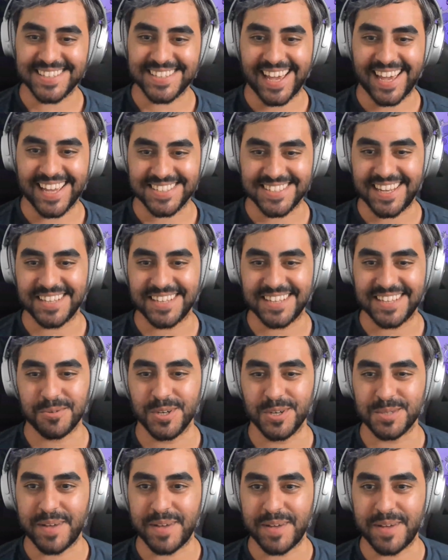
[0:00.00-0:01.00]
as as, as it
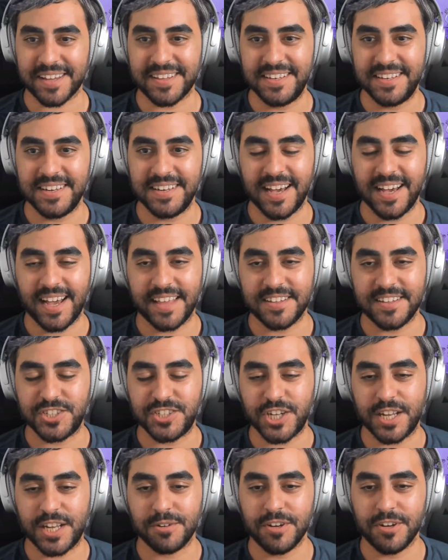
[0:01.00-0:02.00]
was back in uh, I
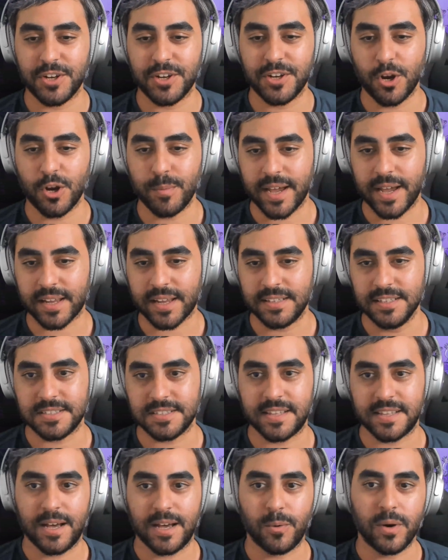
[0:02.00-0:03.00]
think January, go back and
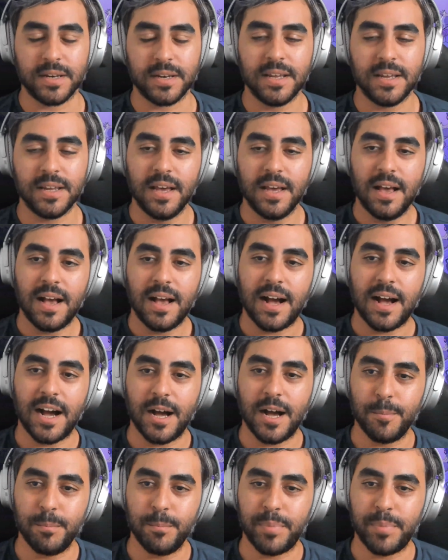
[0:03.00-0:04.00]
listen to that one.
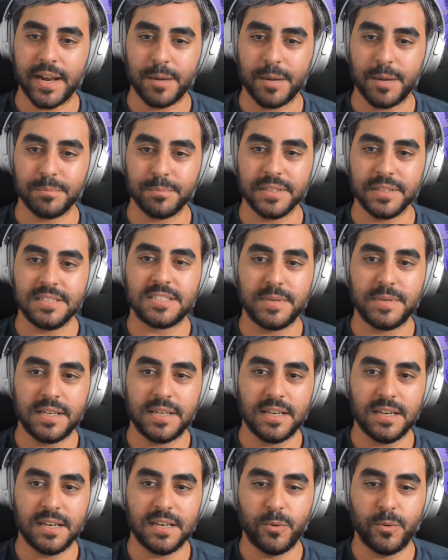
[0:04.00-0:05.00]
Um, but I'm pleased to
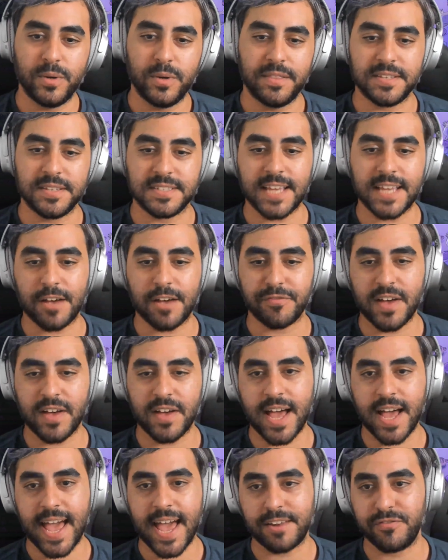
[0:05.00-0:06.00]
be here with
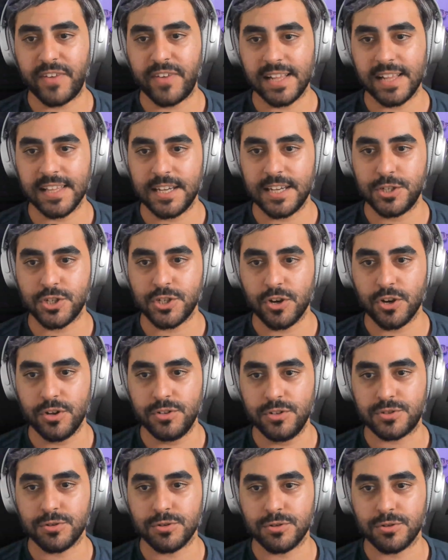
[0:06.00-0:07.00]
Safa and Valet
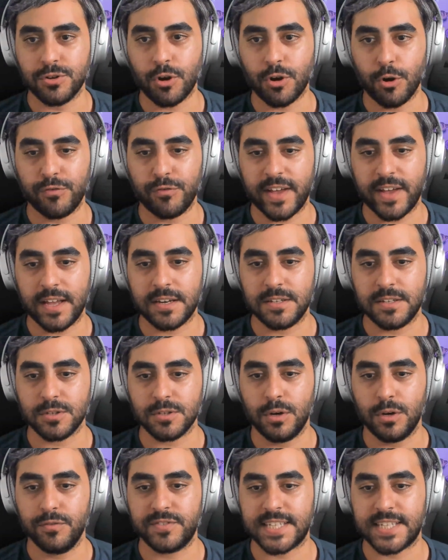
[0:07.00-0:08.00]
Jones, two
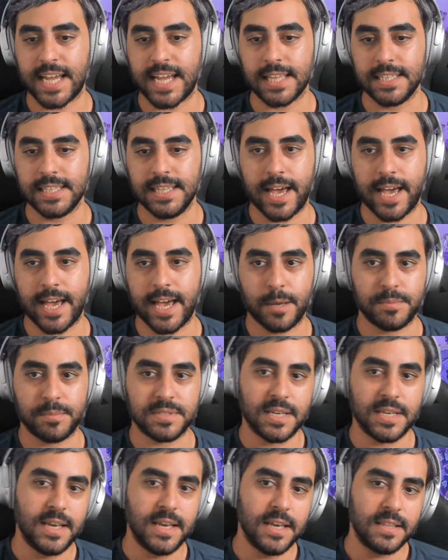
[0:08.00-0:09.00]
co-founders of Tally
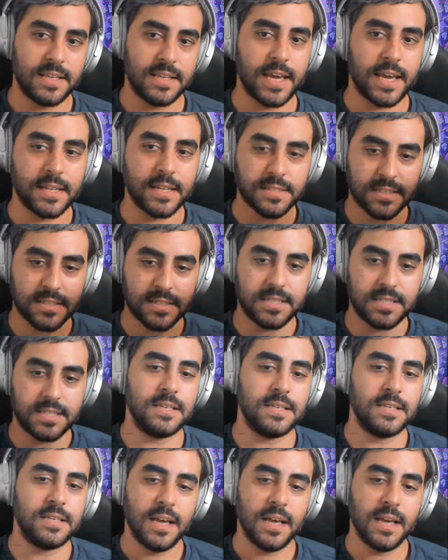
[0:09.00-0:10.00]
Labs, the
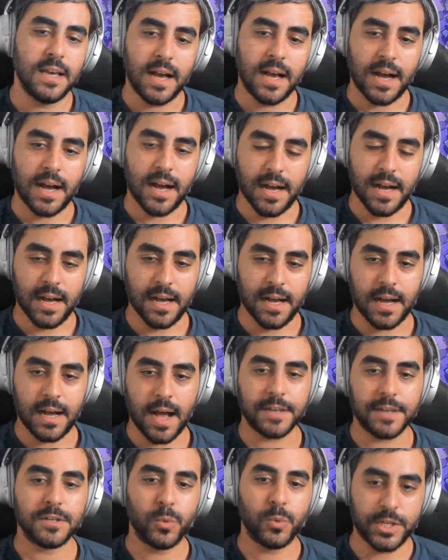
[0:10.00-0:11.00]
entity uh,
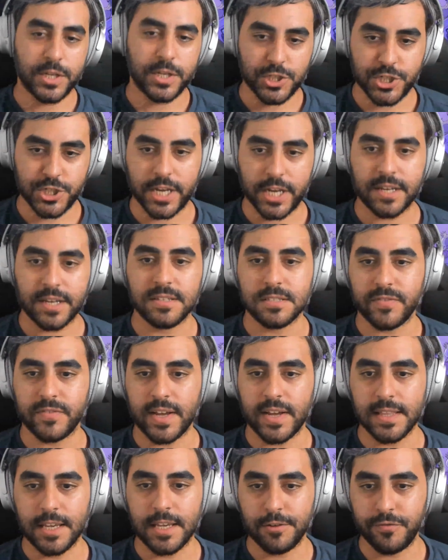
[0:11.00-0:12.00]
under which Jenkins the
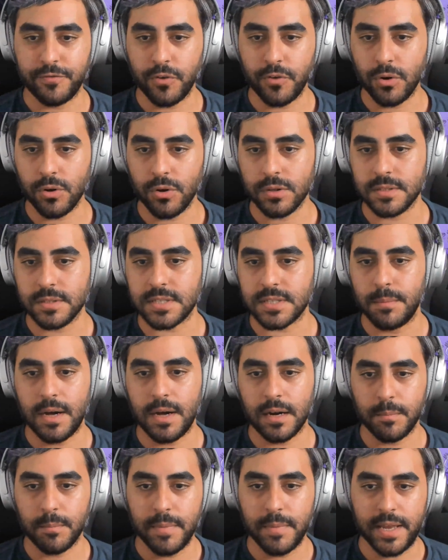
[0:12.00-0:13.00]
Valet falls,
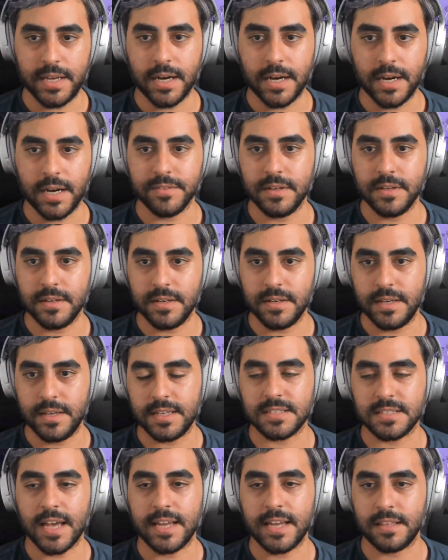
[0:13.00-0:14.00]
among many other
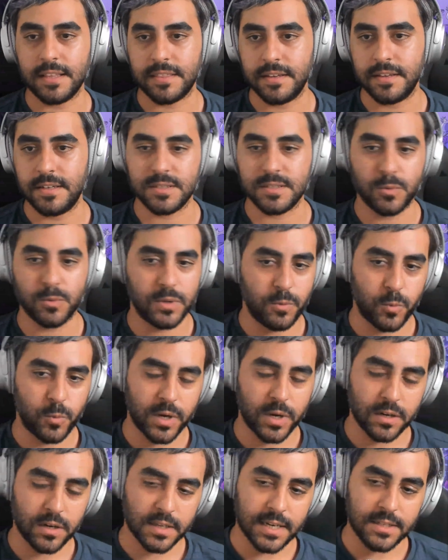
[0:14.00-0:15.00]
exciting things. And
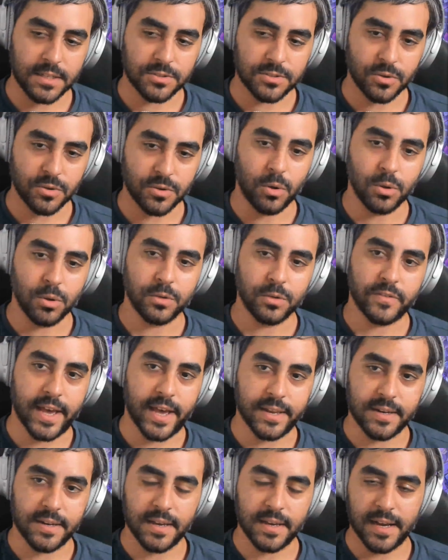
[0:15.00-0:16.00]
we're going to get into all of
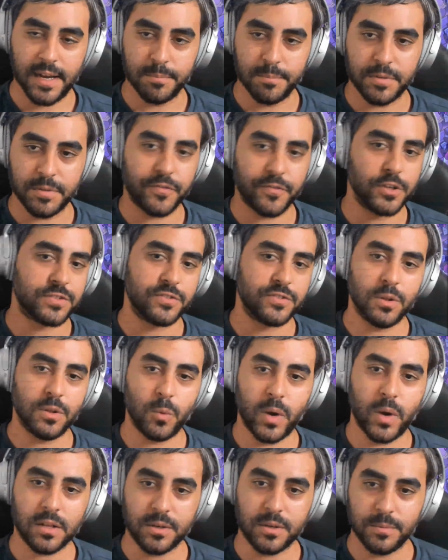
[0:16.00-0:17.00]
that. Um, but first of
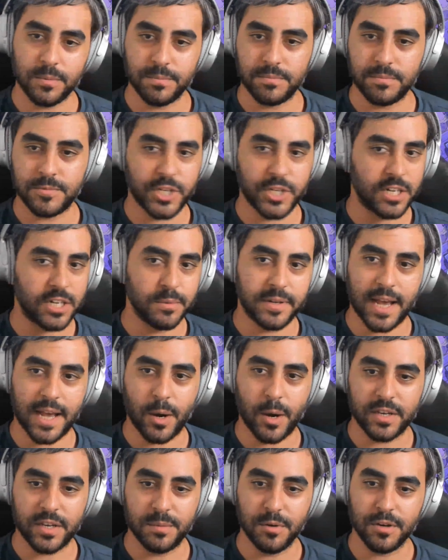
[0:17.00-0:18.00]
all, welcome, gentlemen.
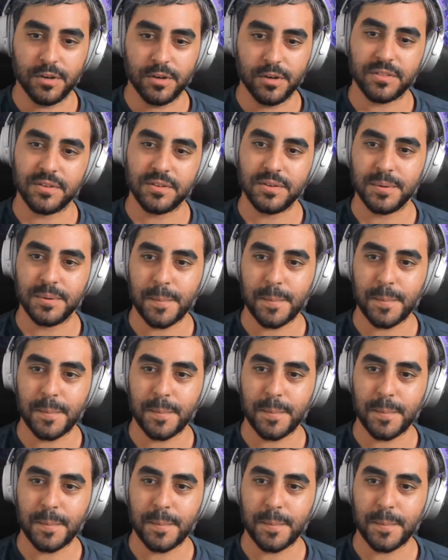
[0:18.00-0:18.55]
How are you both?